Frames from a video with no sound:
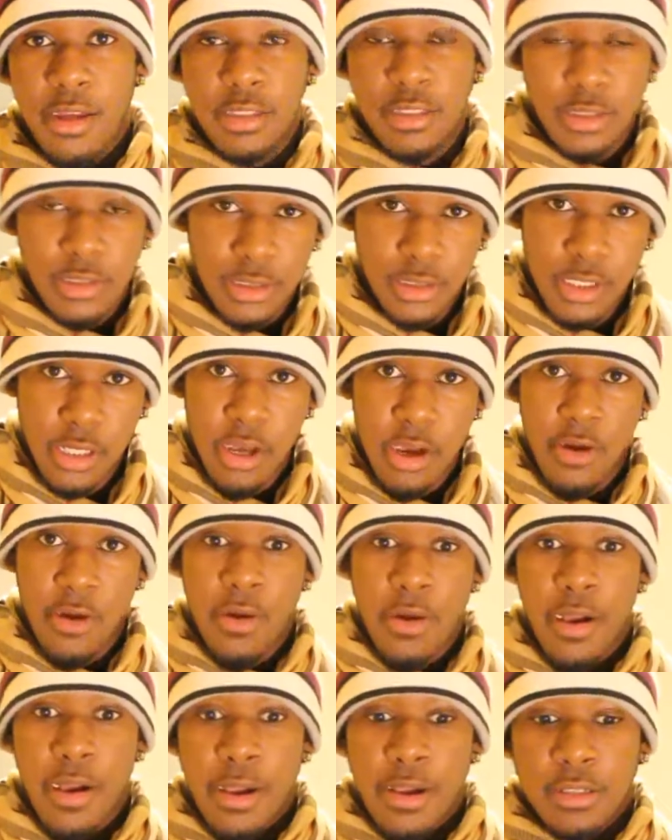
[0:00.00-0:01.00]

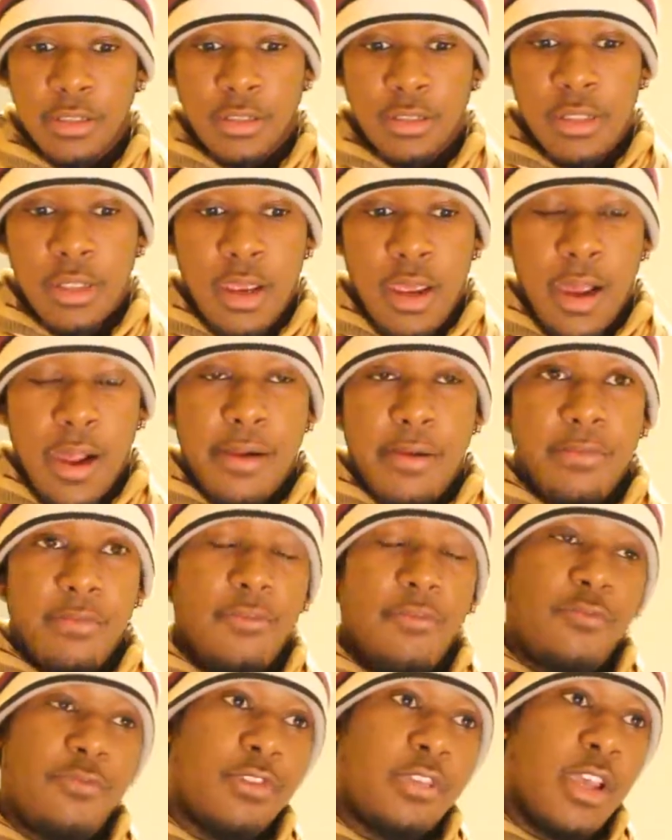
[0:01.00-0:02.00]
So,
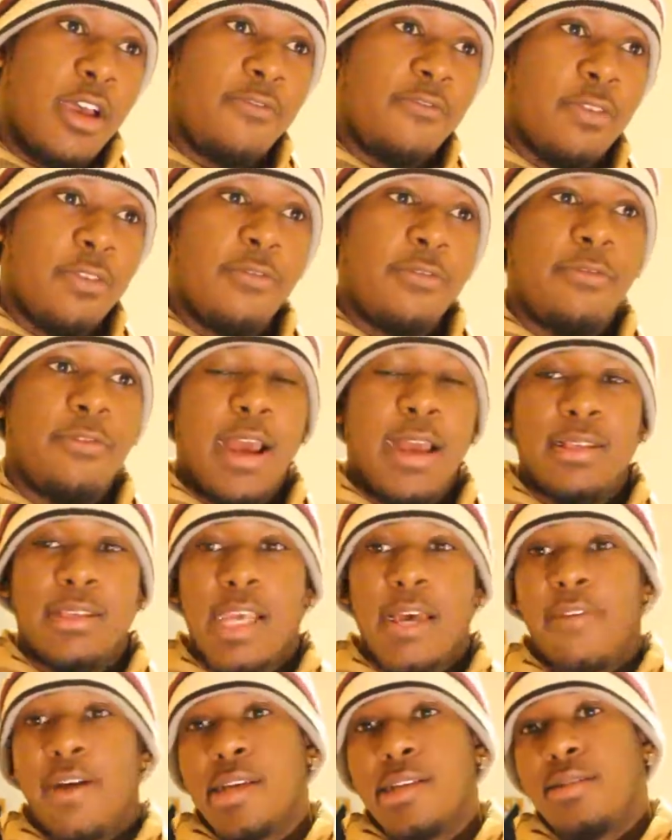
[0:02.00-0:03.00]
stuff from France
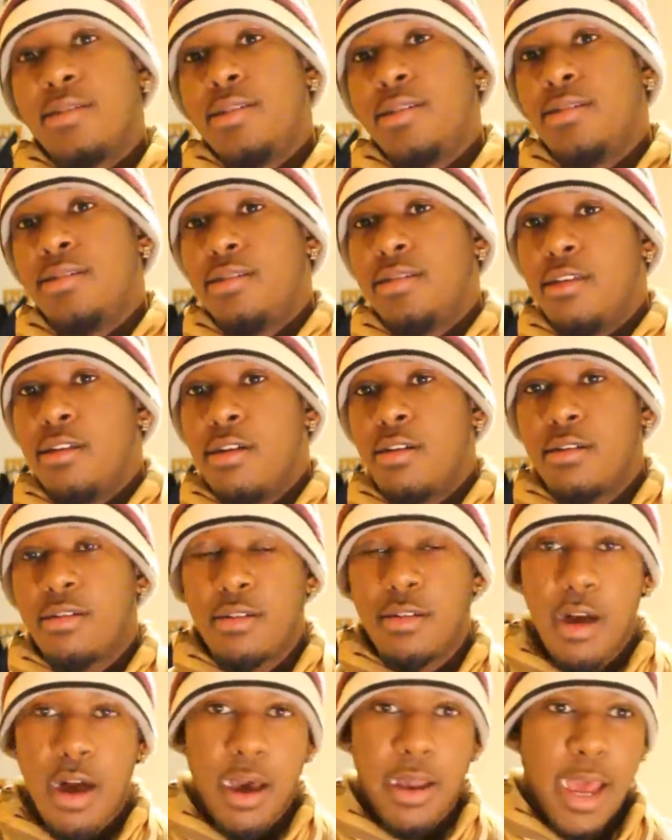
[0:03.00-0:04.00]
I've actually still
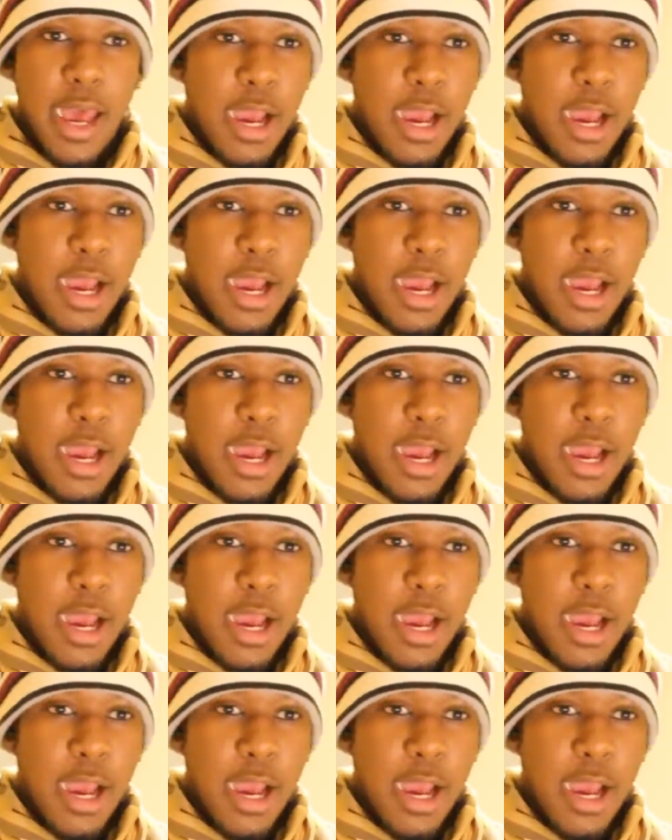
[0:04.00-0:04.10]
got.